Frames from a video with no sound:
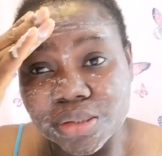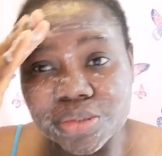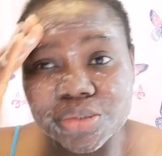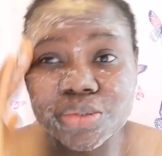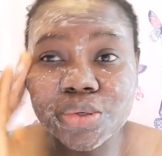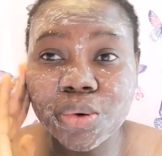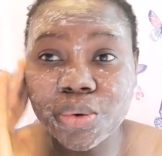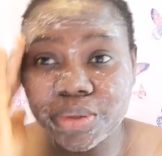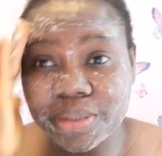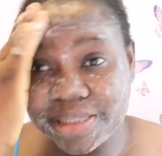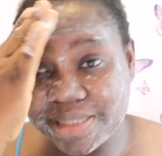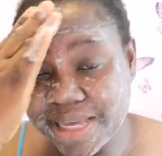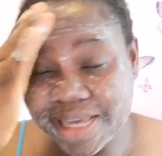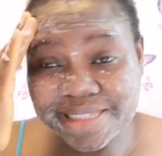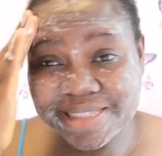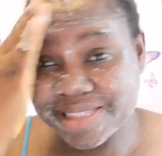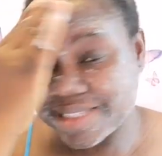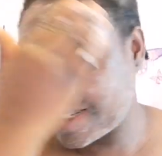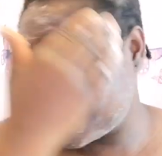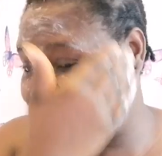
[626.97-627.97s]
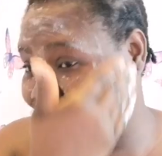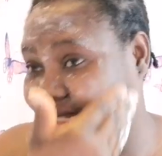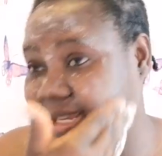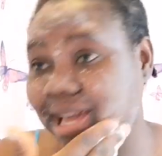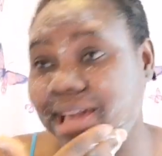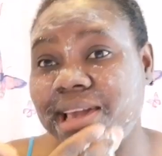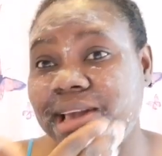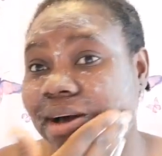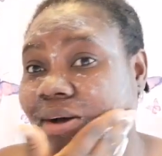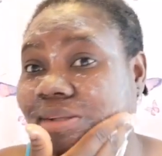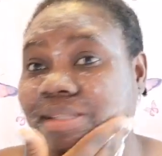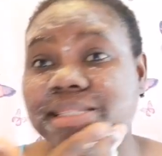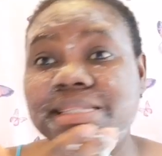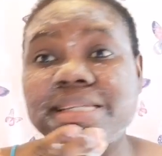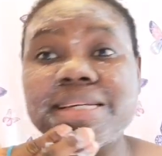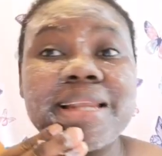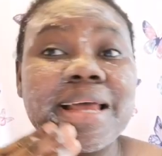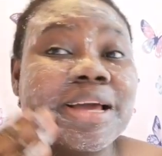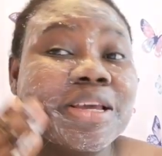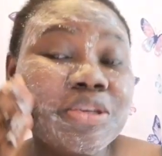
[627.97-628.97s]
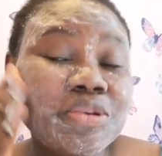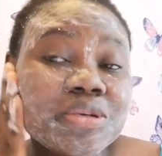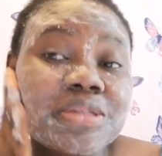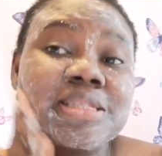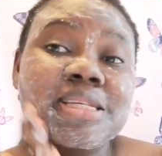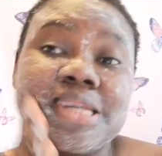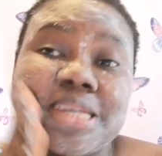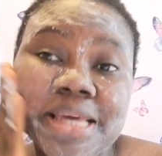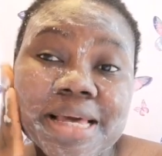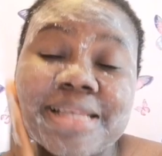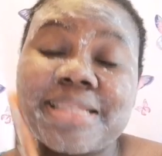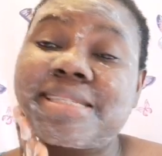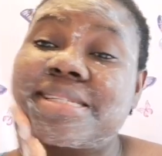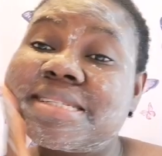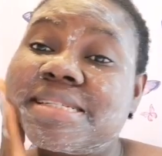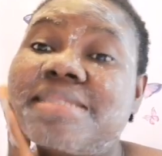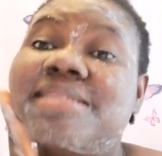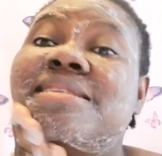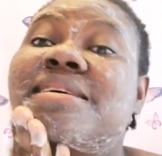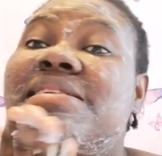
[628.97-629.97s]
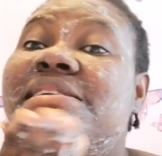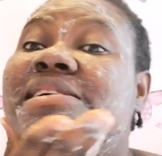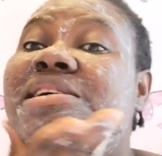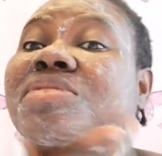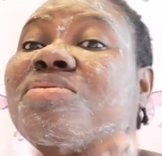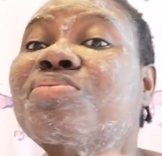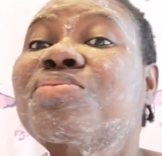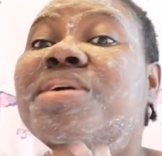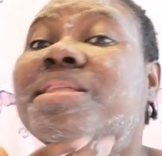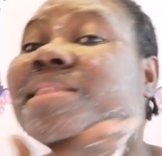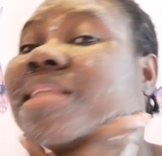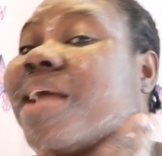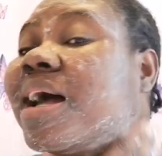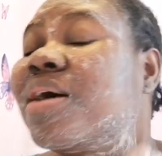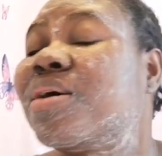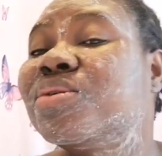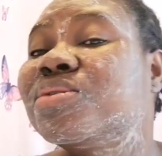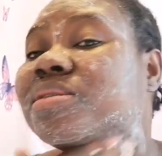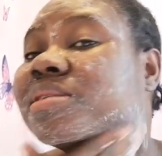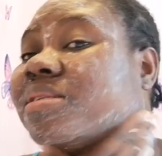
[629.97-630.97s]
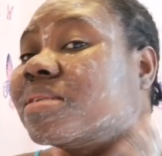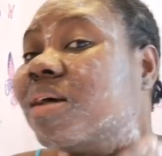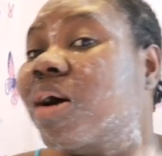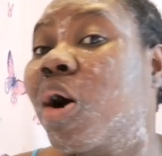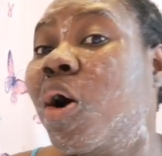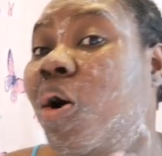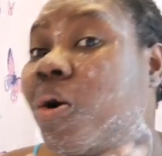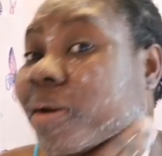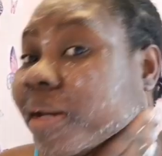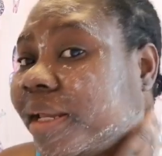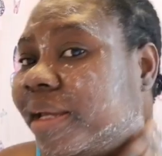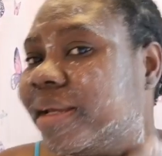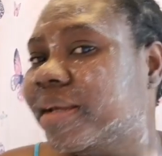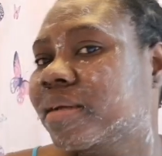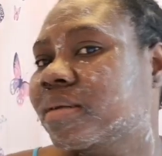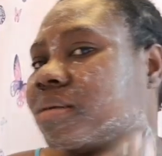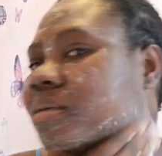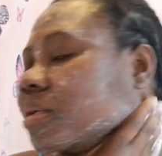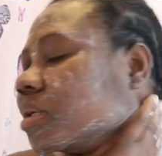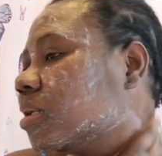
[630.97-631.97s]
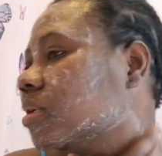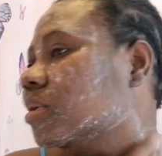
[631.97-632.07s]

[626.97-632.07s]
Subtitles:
So yesterday, until I used it yesterday without honey,